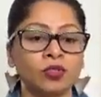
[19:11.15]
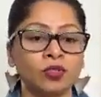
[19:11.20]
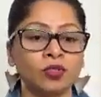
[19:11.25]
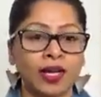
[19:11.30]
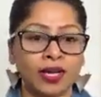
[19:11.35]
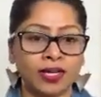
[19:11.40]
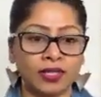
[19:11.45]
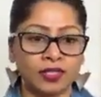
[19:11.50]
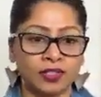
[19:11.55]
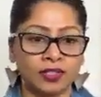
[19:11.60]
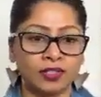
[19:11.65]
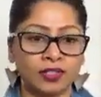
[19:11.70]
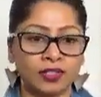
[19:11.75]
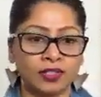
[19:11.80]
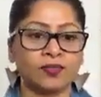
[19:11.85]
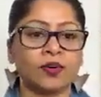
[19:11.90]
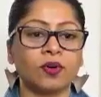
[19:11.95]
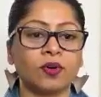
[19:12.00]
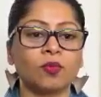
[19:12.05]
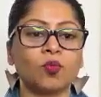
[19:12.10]
to
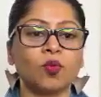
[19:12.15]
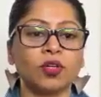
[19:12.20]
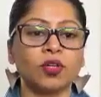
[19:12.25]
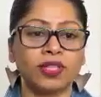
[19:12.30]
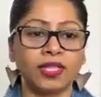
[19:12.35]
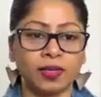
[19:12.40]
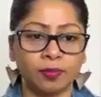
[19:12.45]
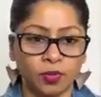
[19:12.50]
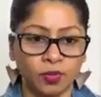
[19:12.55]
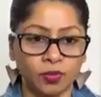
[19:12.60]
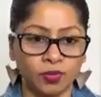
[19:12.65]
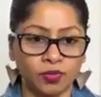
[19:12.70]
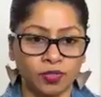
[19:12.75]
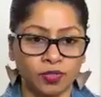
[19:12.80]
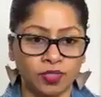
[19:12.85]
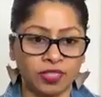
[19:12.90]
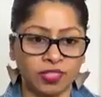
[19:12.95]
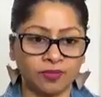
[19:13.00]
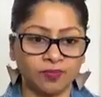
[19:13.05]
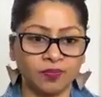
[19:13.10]
action from what they're
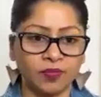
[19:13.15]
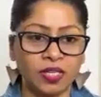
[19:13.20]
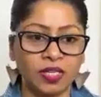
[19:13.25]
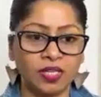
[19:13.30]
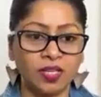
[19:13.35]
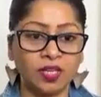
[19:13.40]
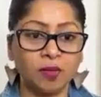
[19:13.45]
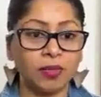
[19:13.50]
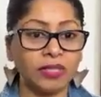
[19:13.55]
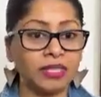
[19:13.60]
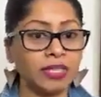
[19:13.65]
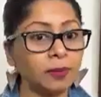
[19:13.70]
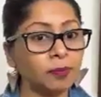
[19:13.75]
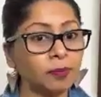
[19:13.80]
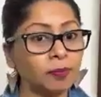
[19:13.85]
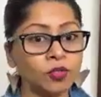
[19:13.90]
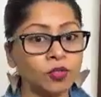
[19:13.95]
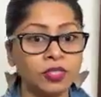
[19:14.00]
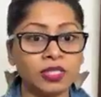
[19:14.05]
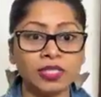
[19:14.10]
posting, but they're
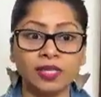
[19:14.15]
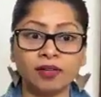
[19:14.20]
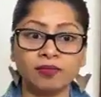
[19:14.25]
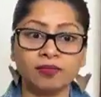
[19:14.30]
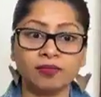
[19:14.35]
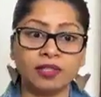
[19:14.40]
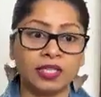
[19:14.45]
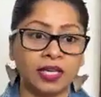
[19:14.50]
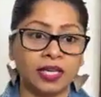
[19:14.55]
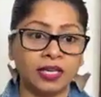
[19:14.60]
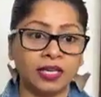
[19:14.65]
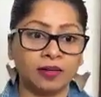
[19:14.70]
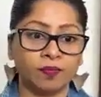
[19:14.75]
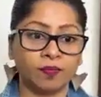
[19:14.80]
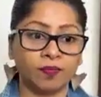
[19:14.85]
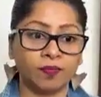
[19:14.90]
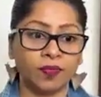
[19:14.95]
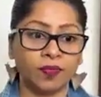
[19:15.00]
posting every day.